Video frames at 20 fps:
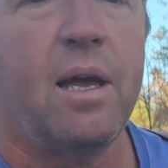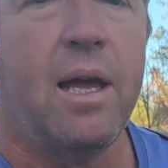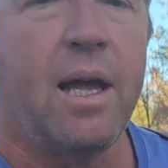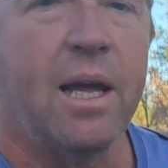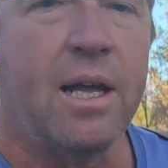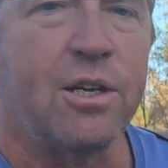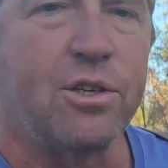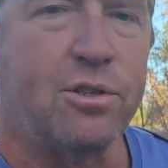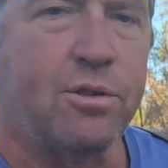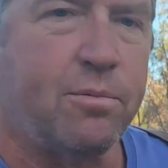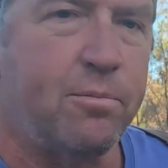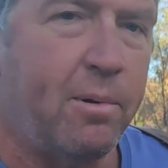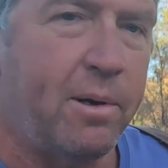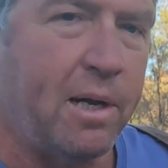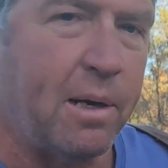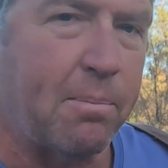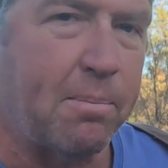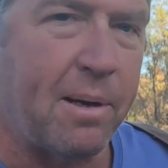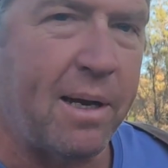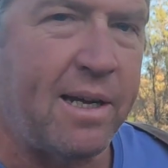And when
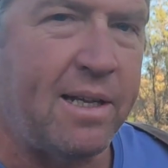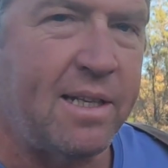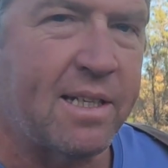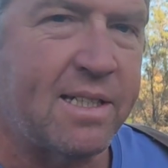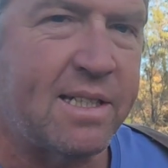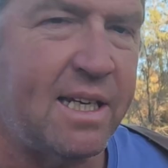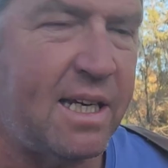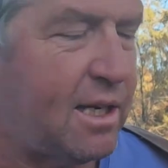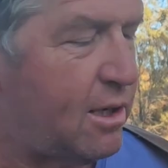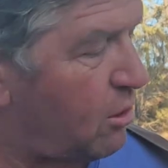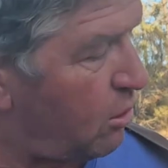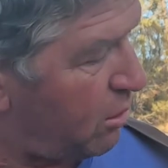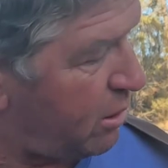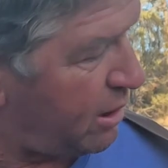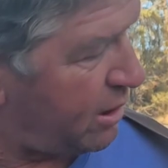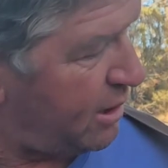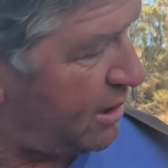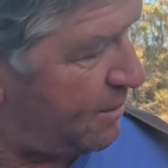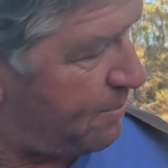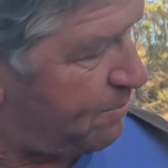you're playing the C
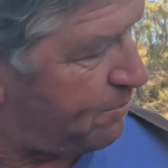chord,